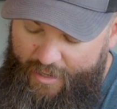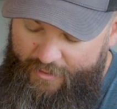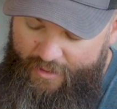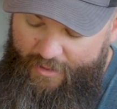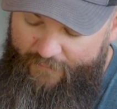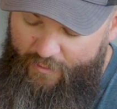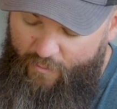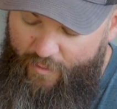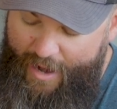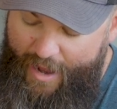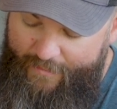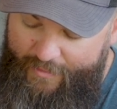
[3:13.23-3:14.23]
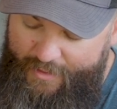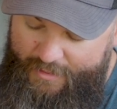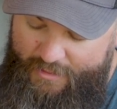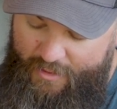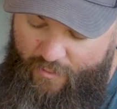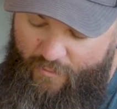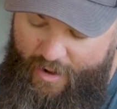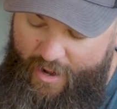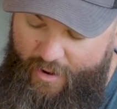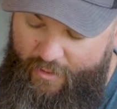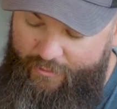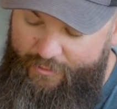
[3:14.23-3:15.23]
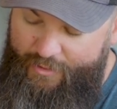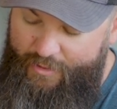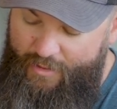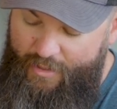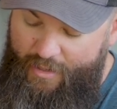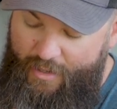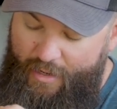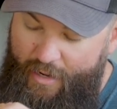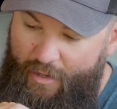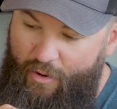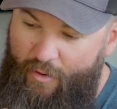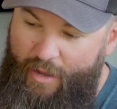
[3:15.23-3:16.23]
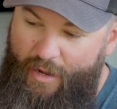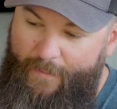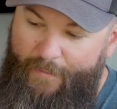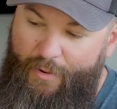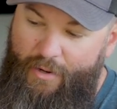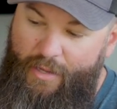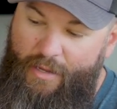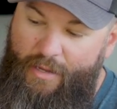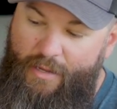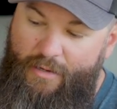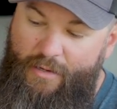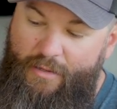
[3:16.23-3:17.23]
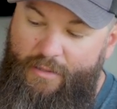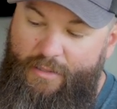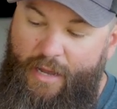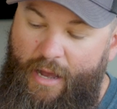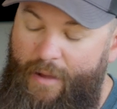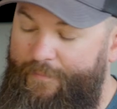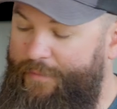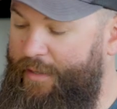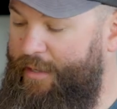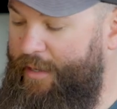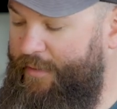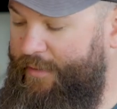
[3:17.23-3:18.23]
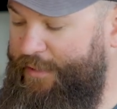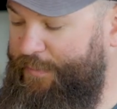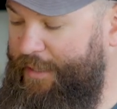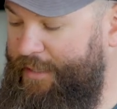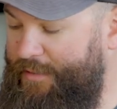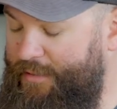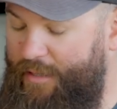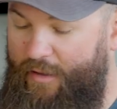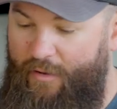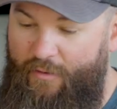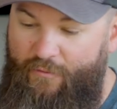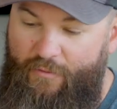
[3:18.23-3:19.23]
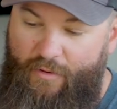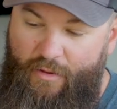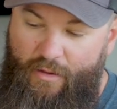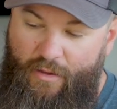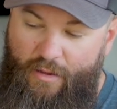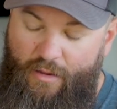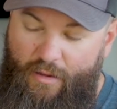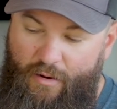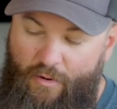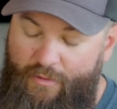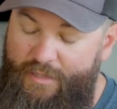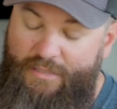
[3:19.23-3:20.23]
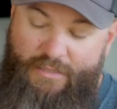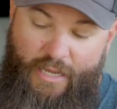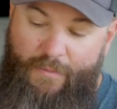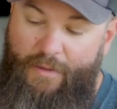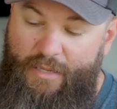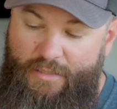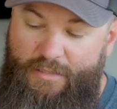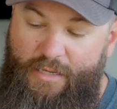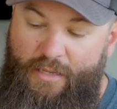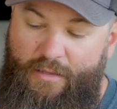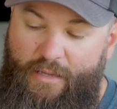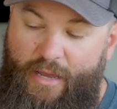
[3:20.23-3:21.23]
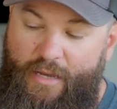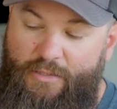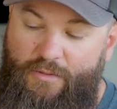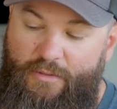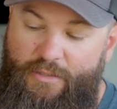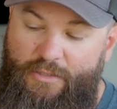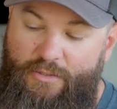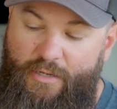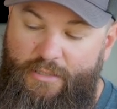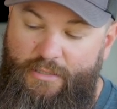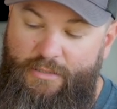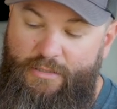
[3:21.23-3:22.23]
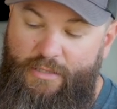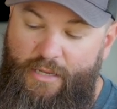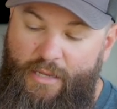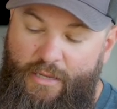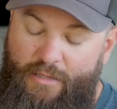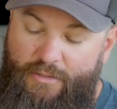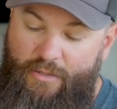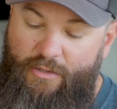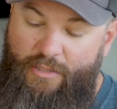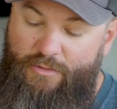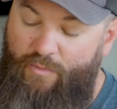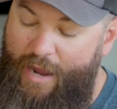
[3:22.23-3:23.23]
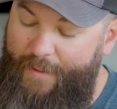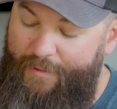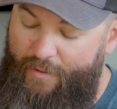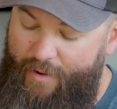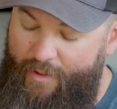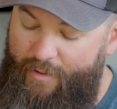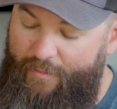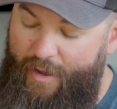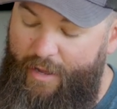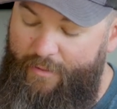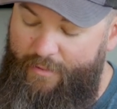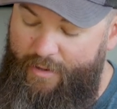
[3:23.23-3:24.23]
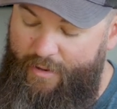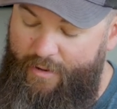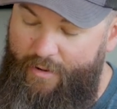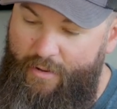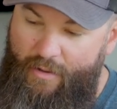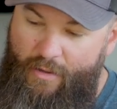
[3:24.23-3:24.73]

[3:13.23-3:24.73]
I think, if you wrap this around and go ahead and put it in the top. And this piece of, or this step is in the actual instructions. So you just wrap it around the bottom here